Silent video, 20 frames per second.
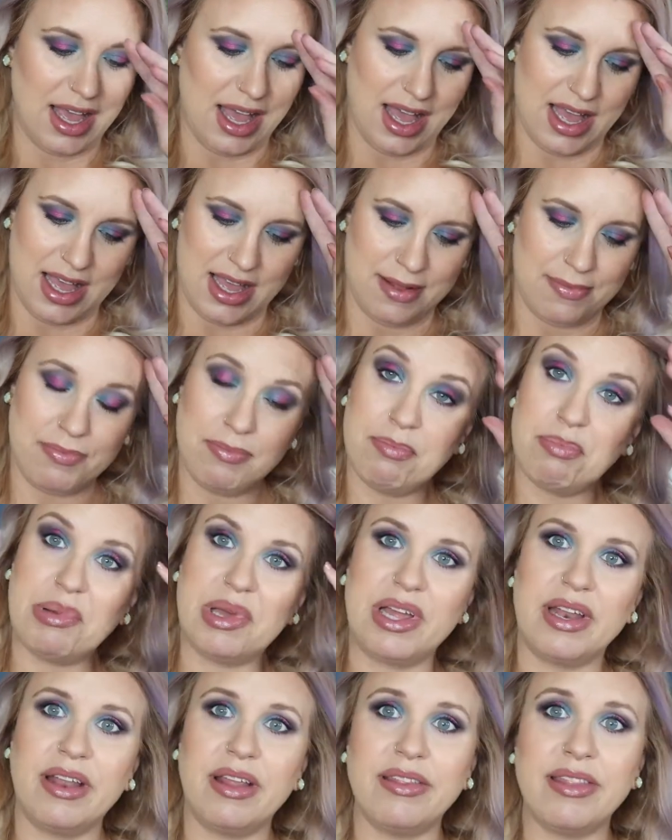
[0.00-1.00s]

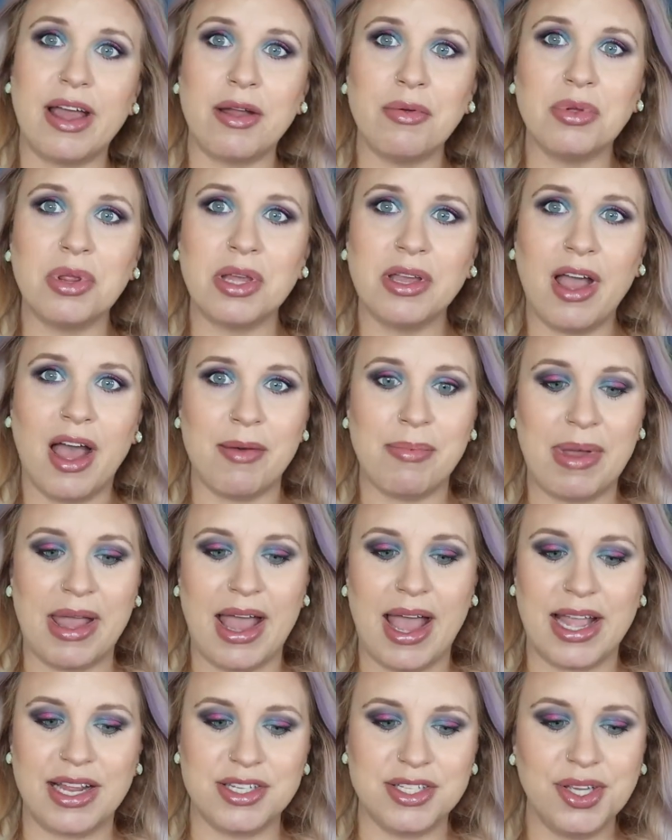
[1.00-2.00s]
but that really caught my
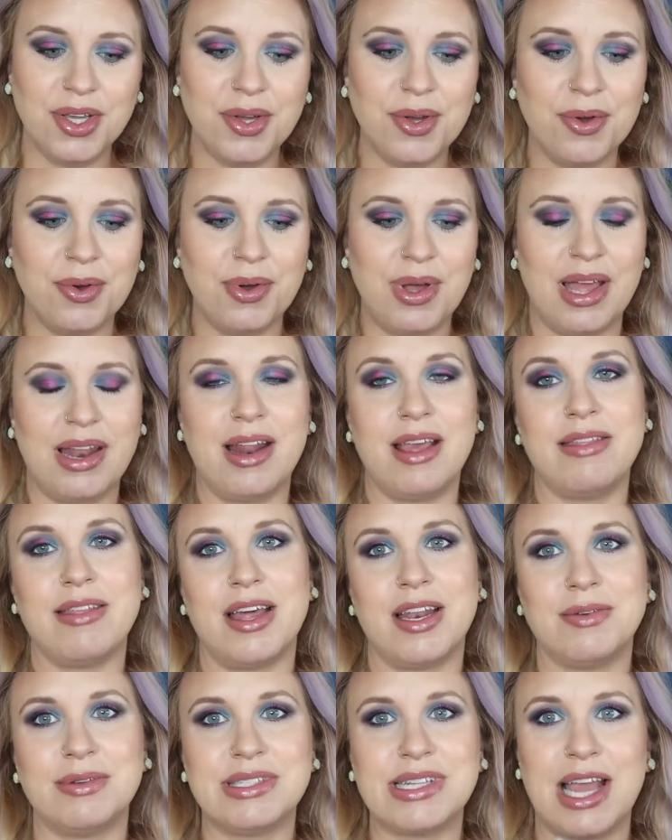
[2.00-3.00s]
eye too, and I
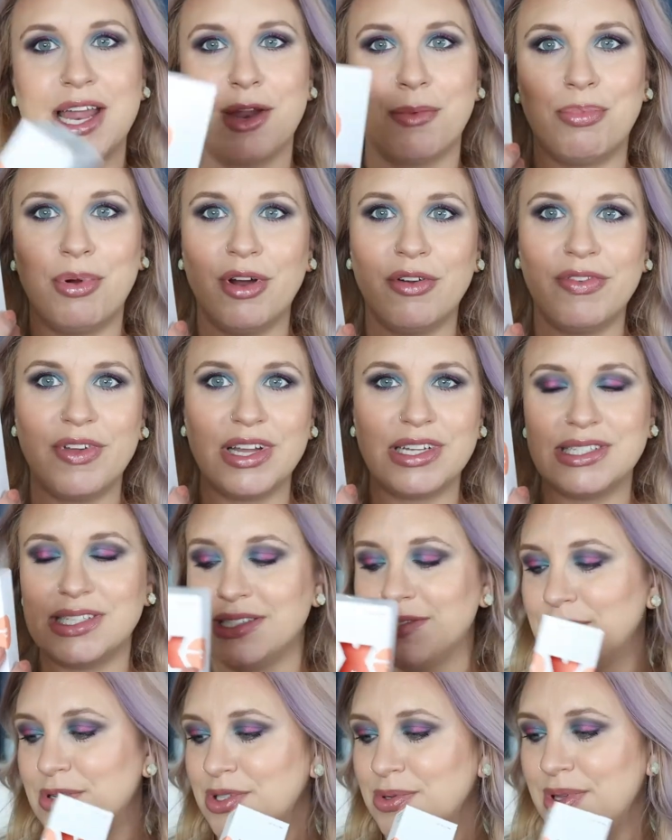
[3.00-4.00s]
thought it was kind of perfect
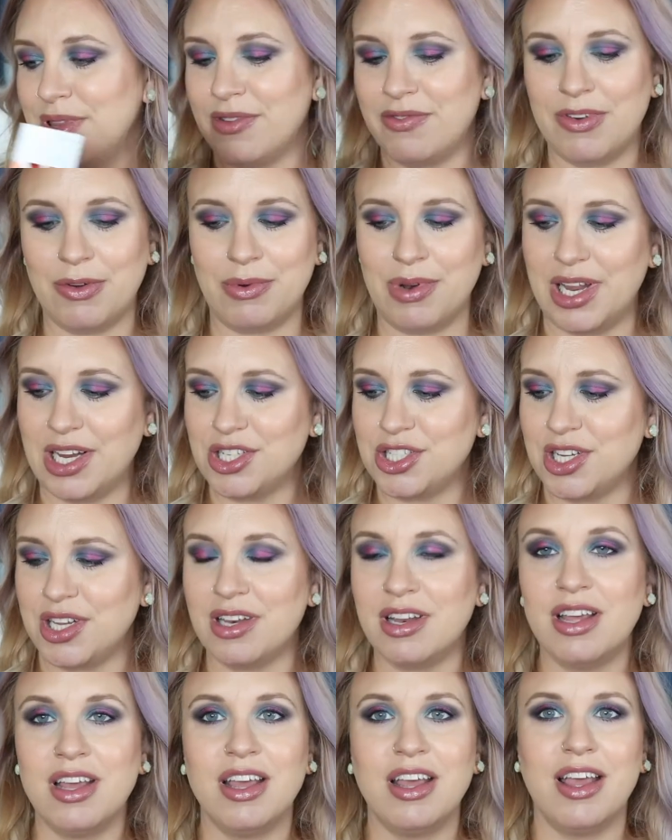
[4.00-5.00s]
since we're doing the
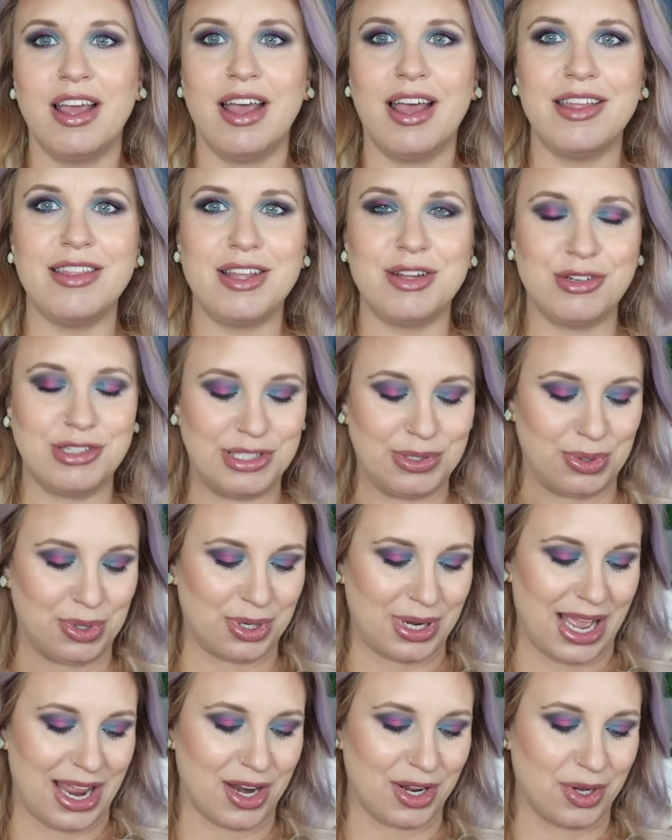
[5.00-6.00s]
foundation and they're sort of
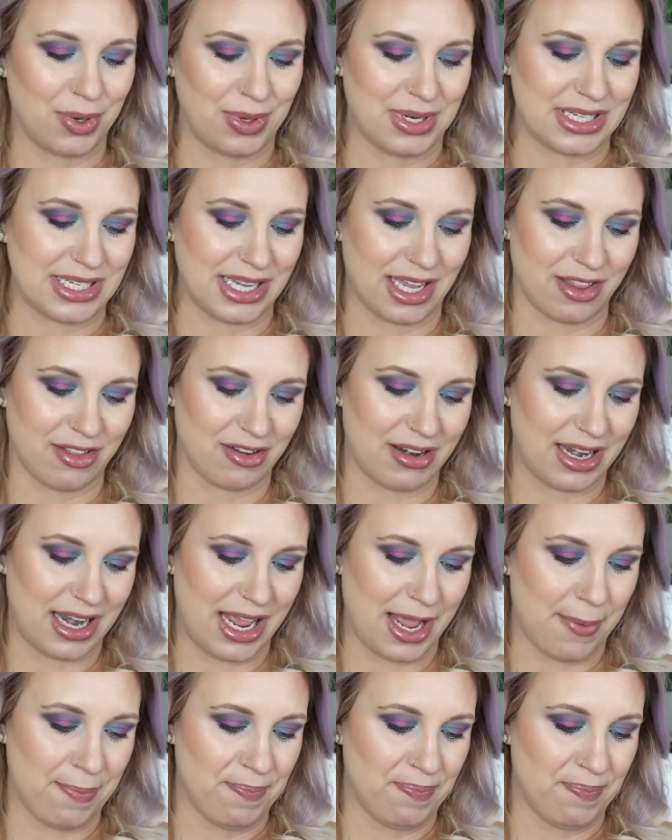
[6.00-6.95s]
kind of going together today.